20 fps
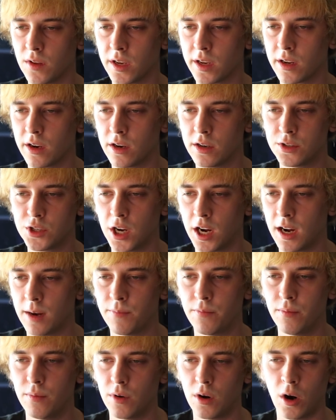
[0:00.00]
like a
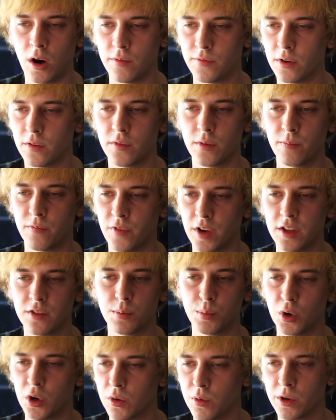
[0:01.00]
job offer from
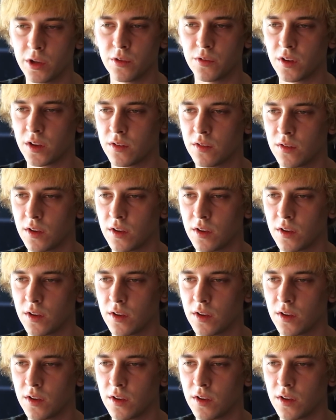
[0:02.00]
Facebook when he was like